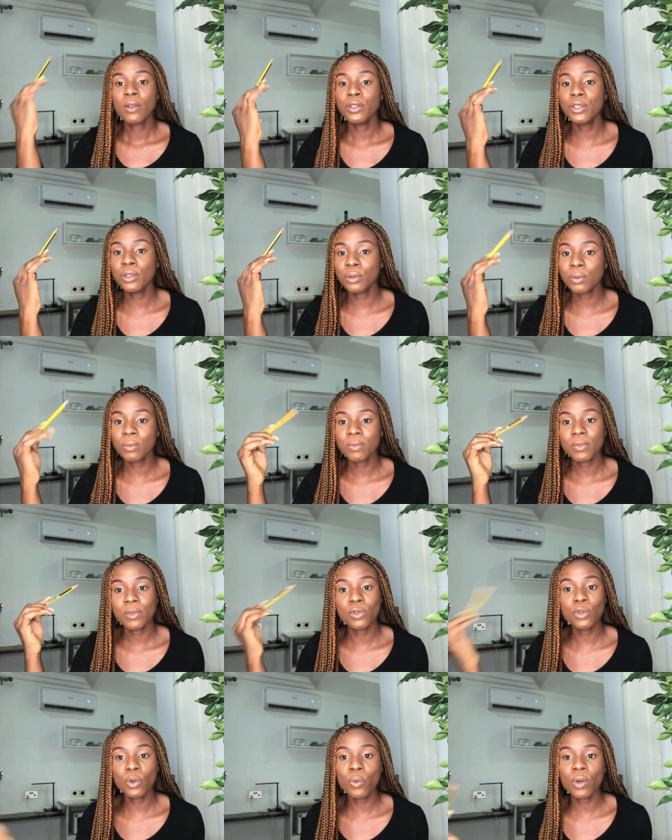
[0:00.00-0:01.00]
you know
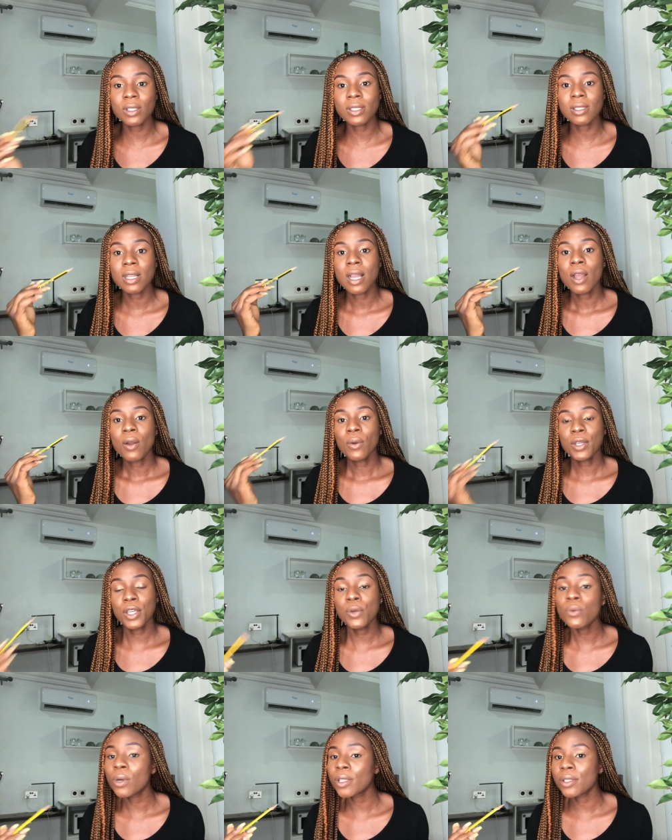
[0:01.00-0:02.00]
know what
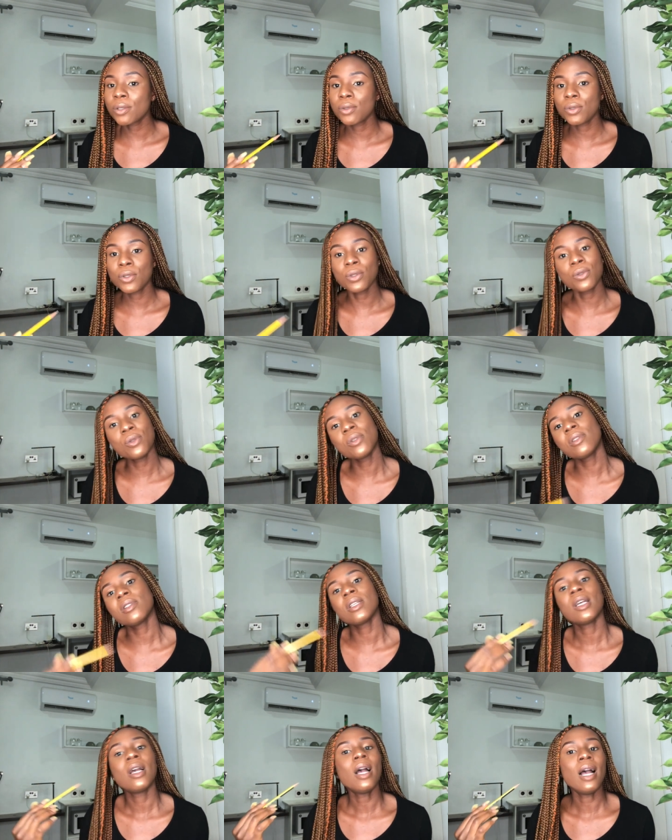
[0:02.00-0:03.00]
keywords to use
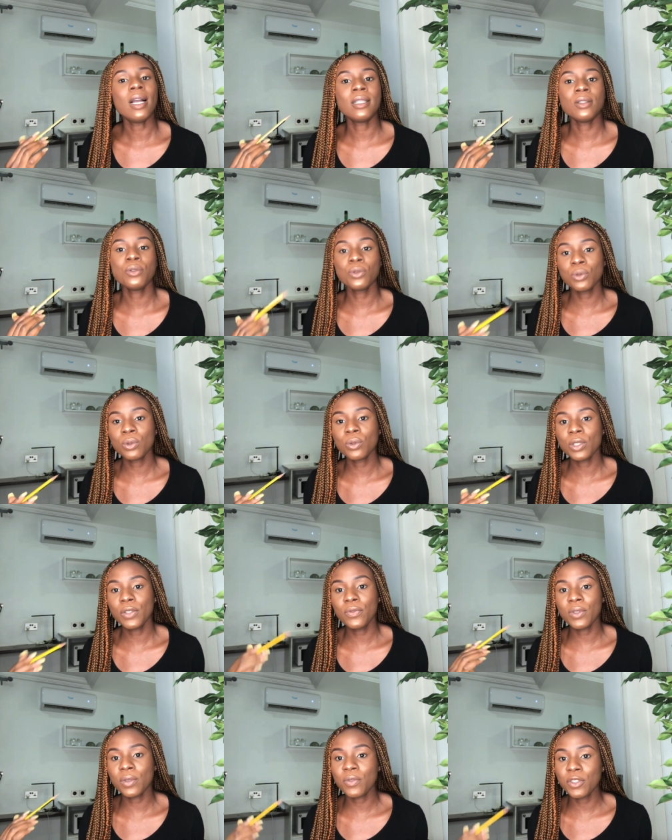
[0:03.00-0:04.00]
and know
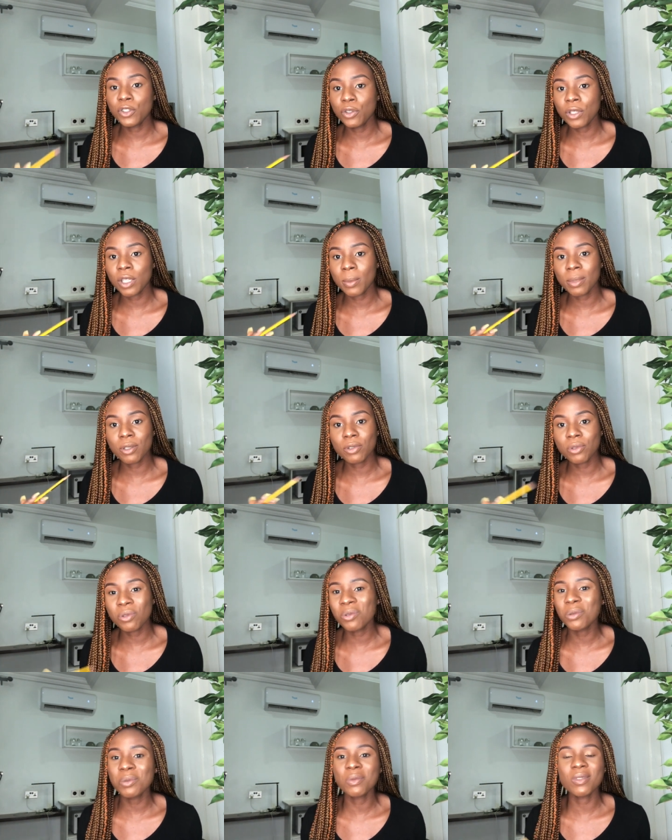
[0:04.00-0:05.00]
if the video you're about to
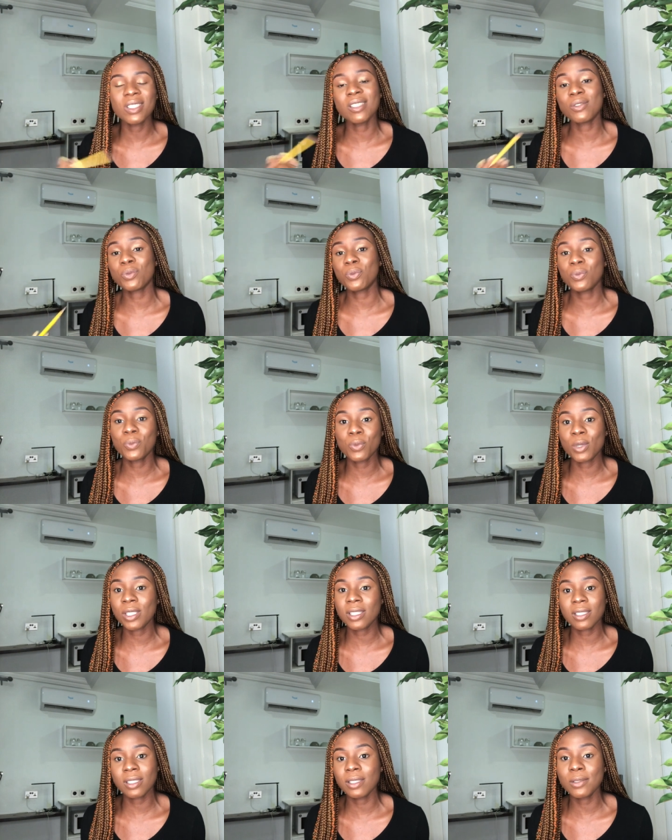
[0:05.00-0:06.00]
do is
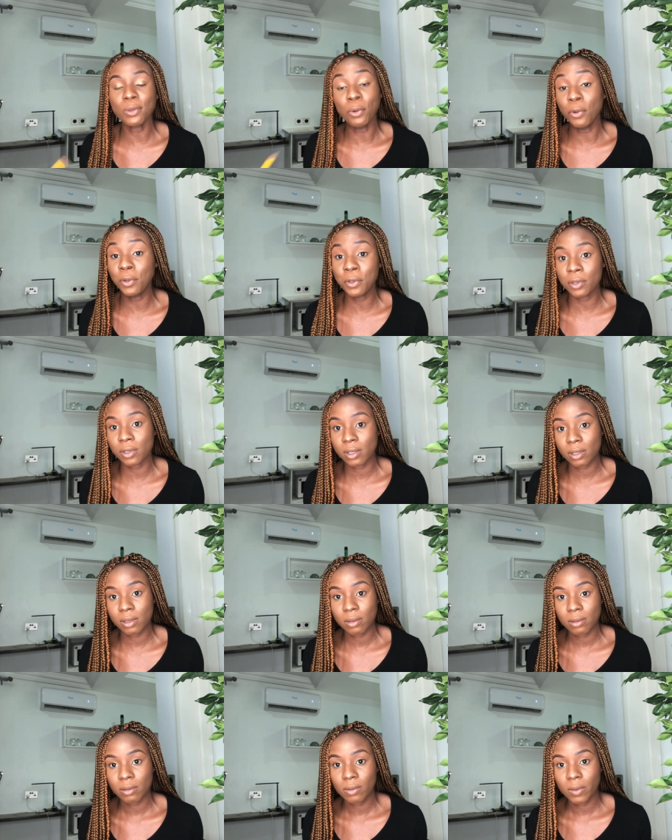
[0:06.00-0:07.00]
worth it or not
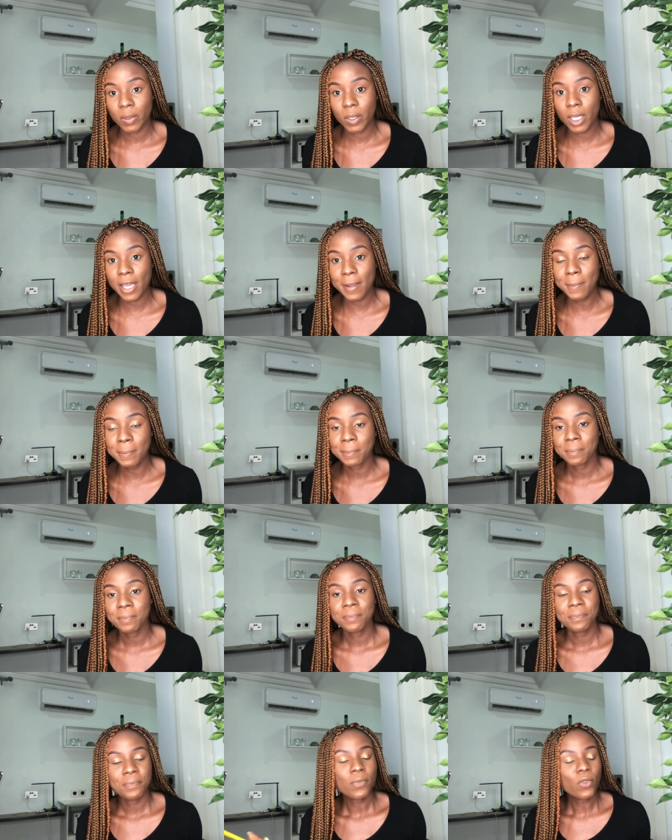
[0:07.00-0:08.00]
okay
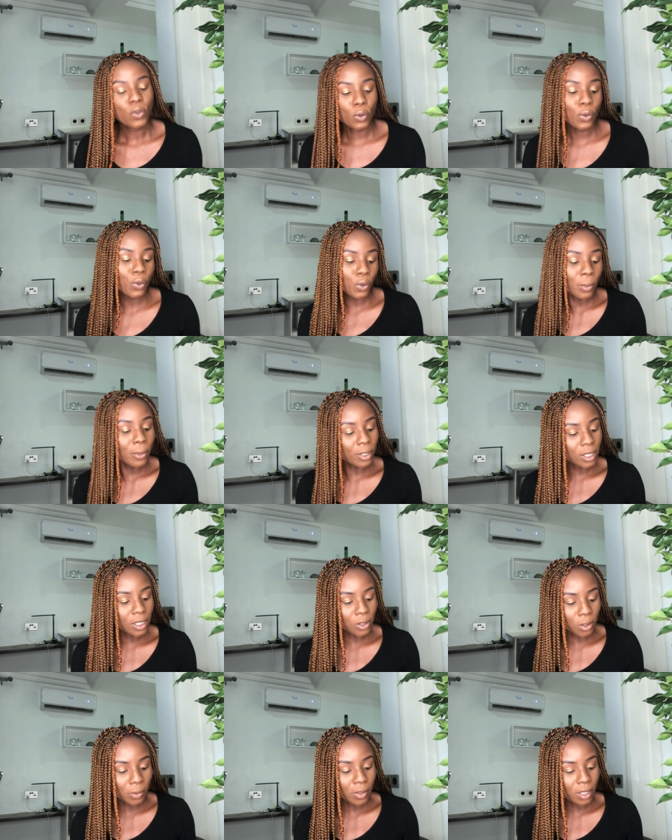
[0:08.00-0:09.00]
so tubebuddy is
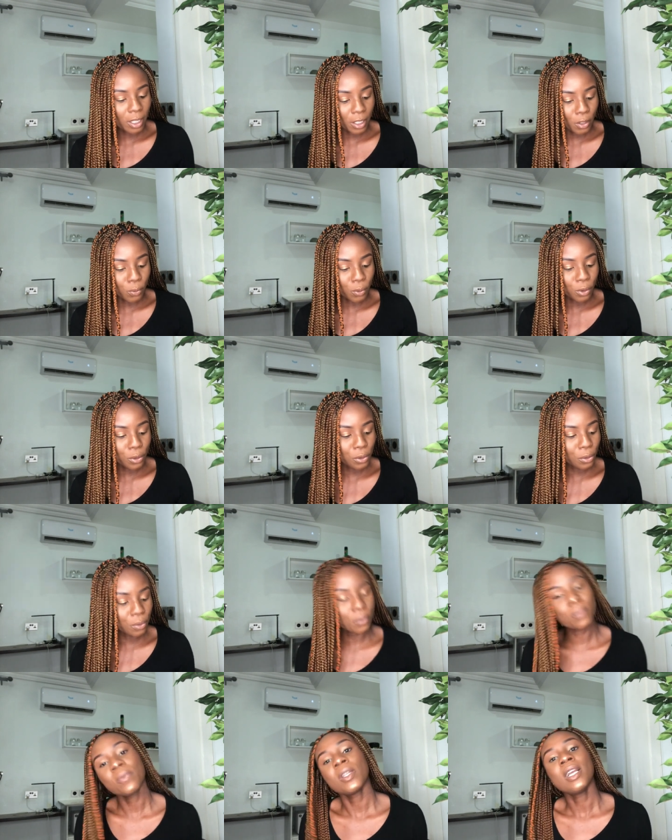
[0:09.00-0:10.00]
something that you want to do
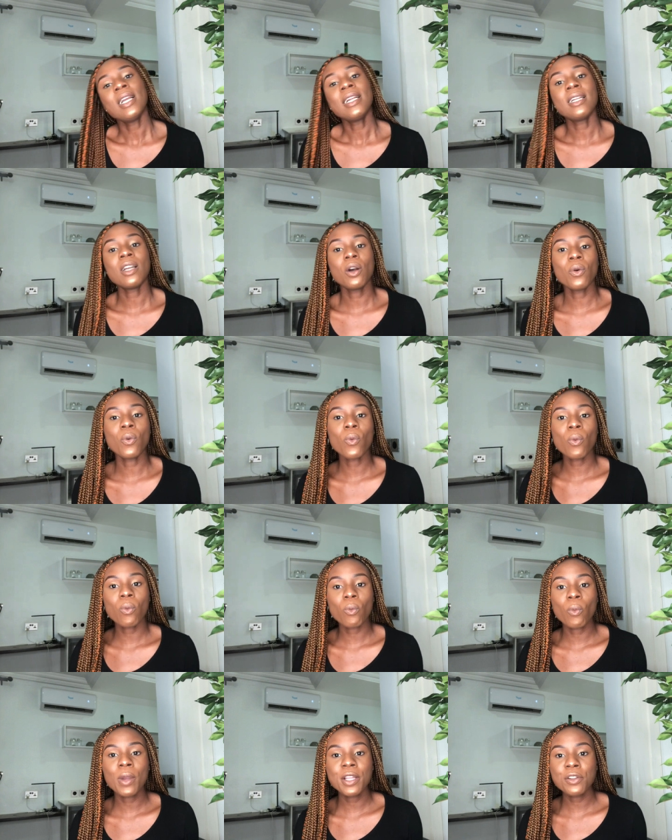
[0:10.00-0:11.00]
now
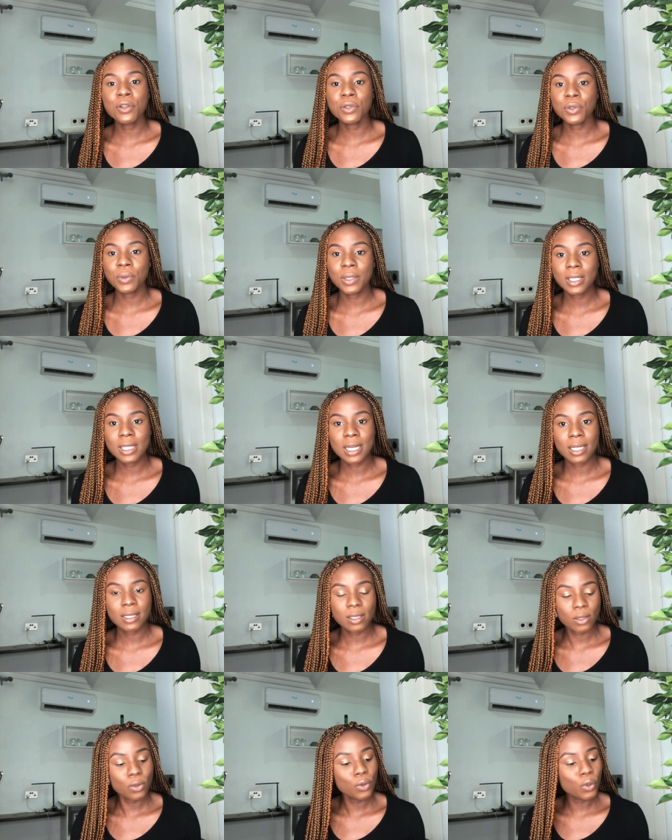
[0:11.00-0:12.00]
when you're doing that
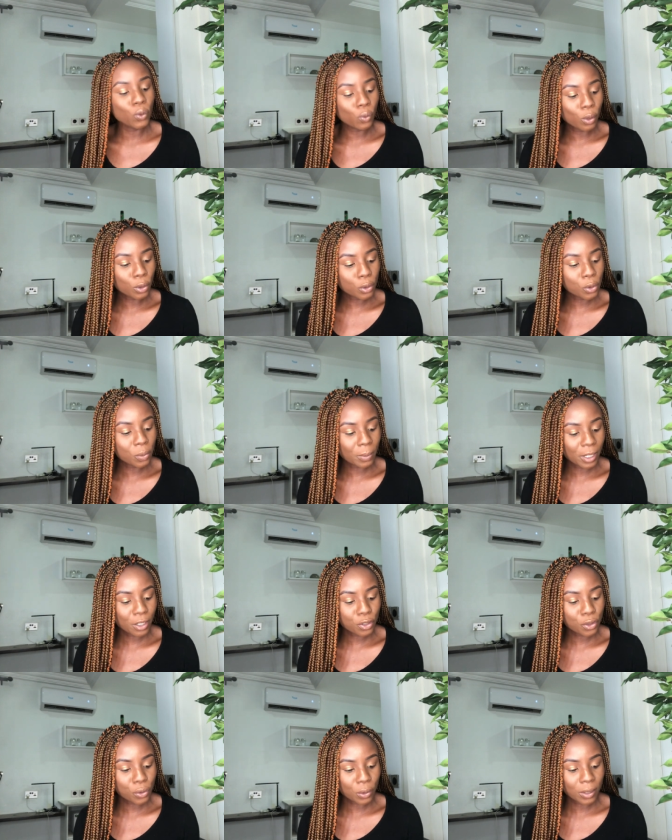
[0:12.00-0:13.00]
you want to make
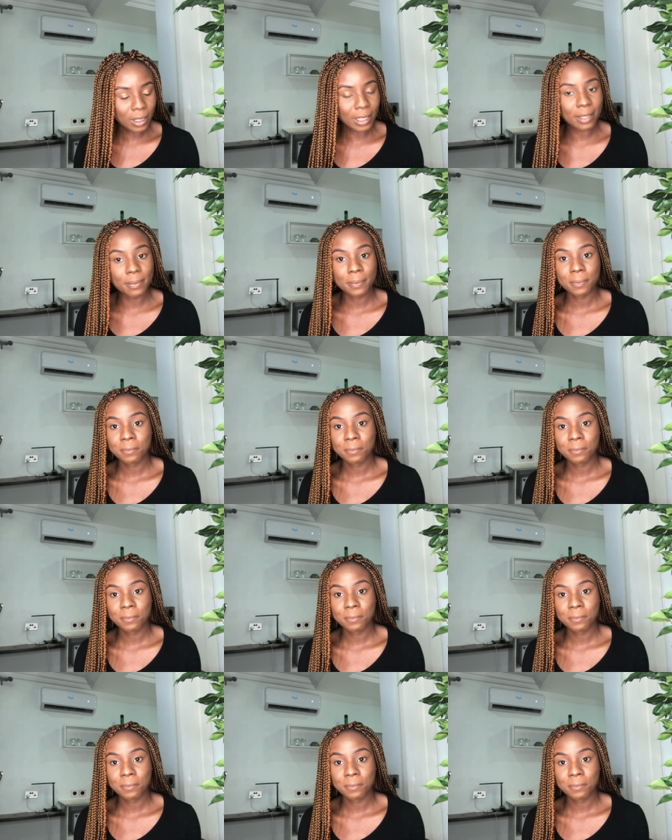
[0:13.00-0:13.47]
sure that